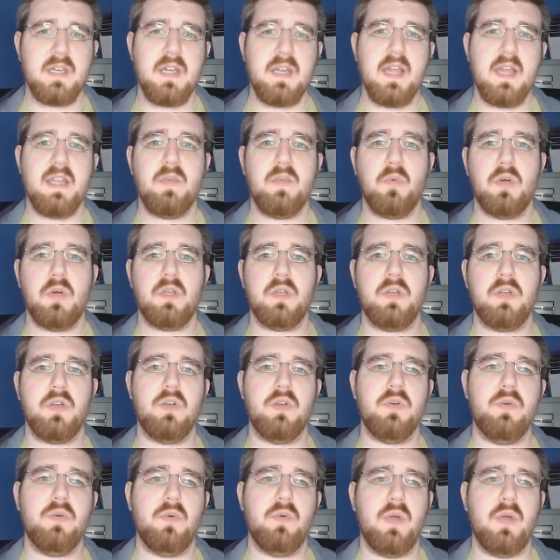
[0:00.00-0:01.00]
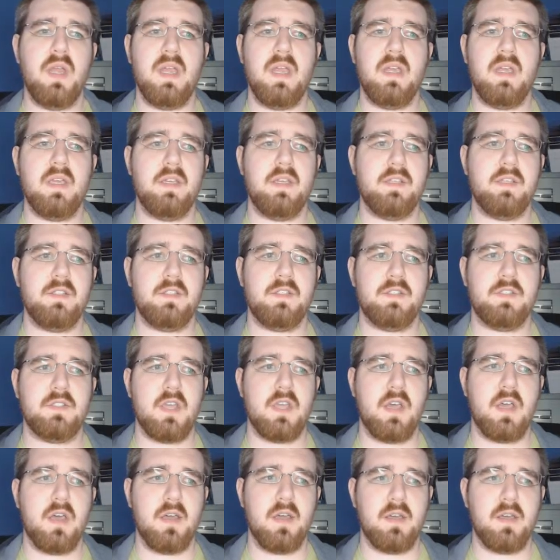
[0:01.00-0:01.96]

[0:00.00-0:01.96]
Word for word: Anyone who is uh,